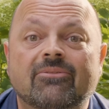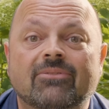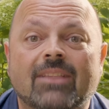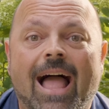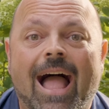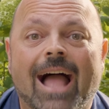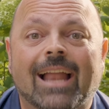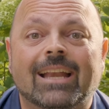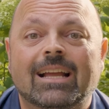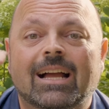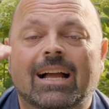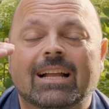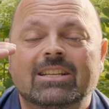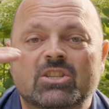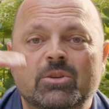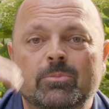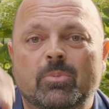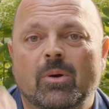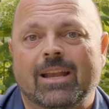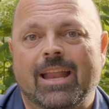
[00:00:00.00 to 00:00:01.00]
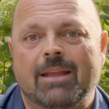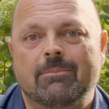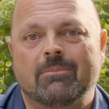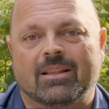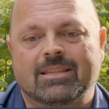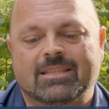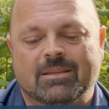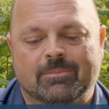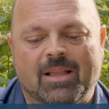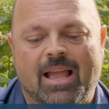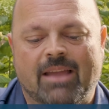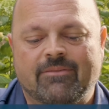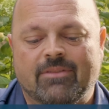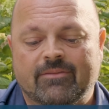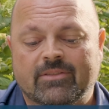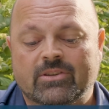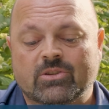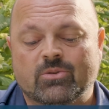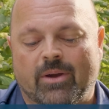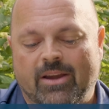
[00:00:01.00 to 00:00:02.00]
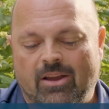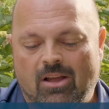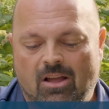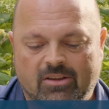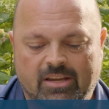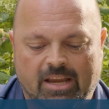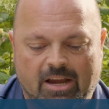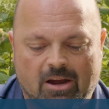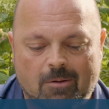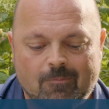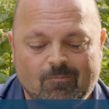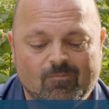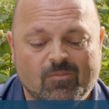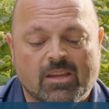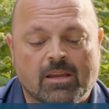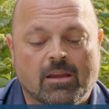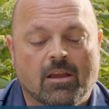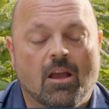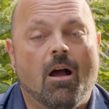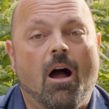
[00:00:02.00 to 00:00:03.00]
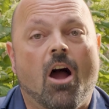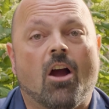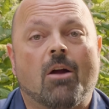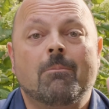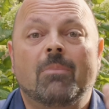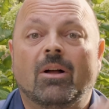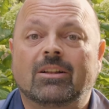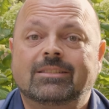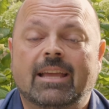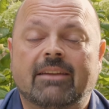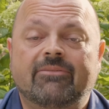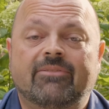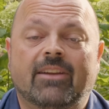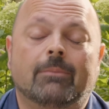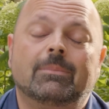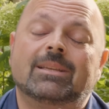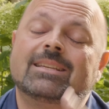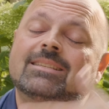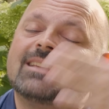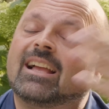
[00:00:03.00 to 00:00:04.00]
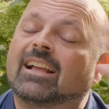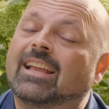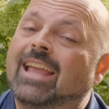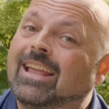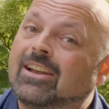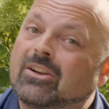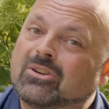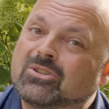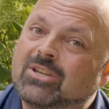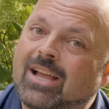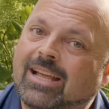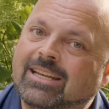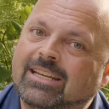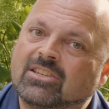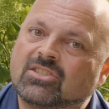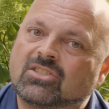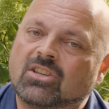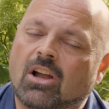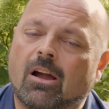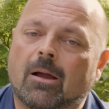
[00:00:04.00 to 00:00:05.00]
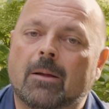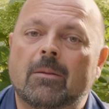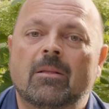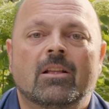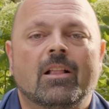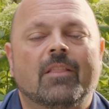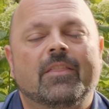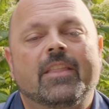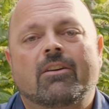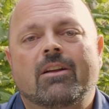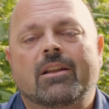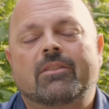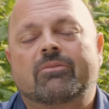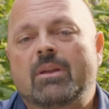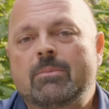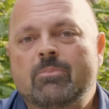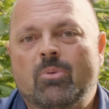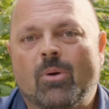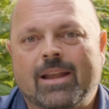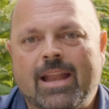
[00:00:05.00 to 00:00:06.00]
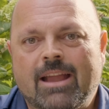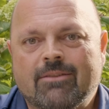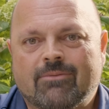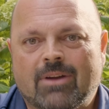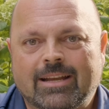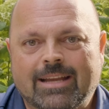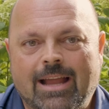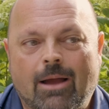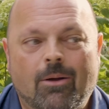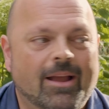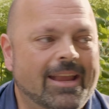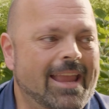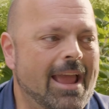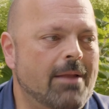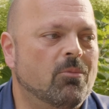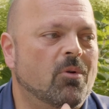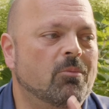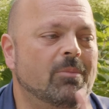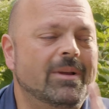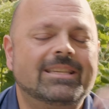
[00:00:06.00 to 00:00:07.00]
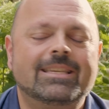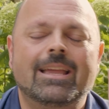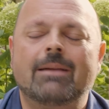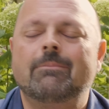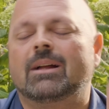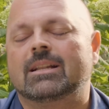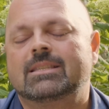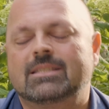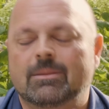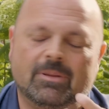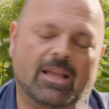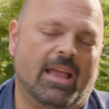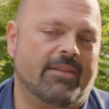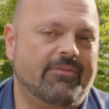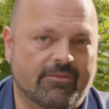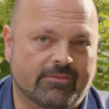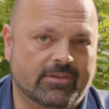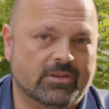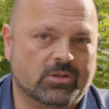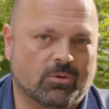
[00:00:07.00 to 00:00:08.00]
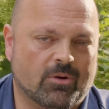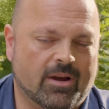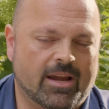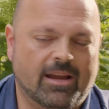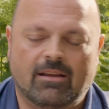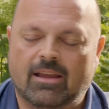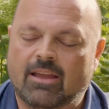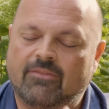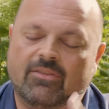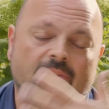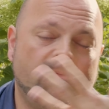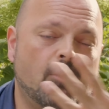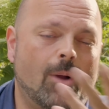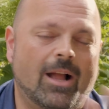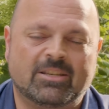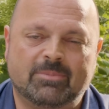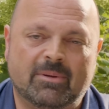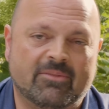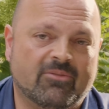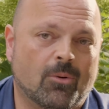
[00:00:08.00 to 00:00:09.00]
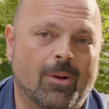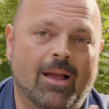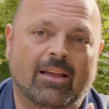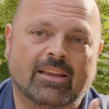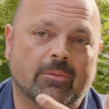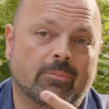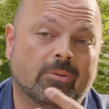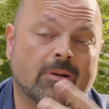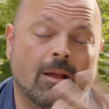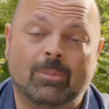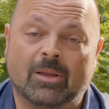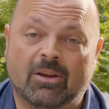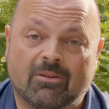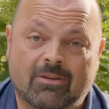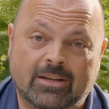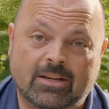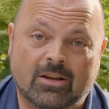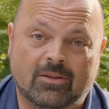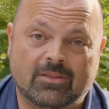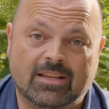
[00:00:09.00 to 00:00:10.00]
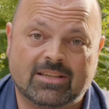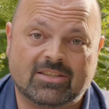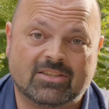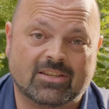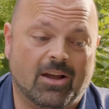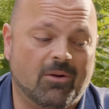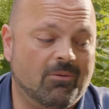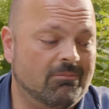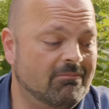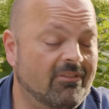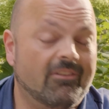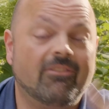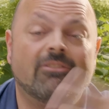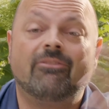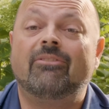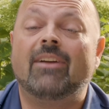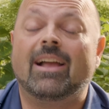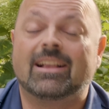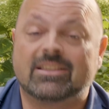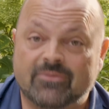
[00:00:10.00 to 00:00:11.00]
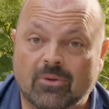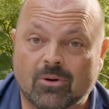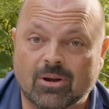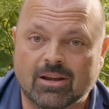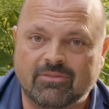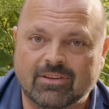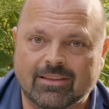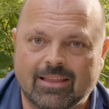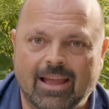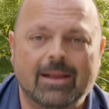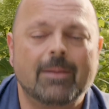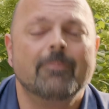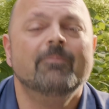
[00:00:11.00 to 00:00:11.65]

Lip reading: flat, a 2.8-month supply of inventory all year. Our multifamilies, again, our shining star, they're at 3.8 right now. Again, when we say month supply of inventory, if you've watched me for a while, you probably already know this, so fast forward if you like.